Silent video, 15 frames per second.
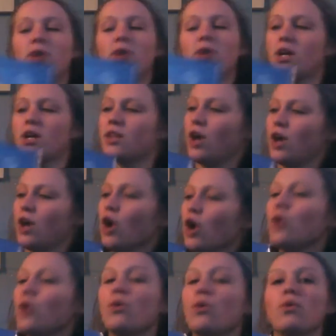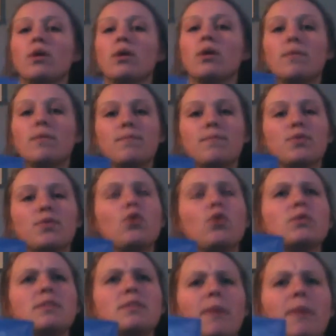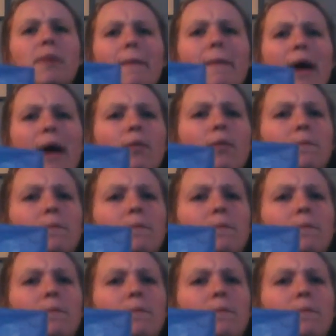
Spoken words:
book, the who was the book about?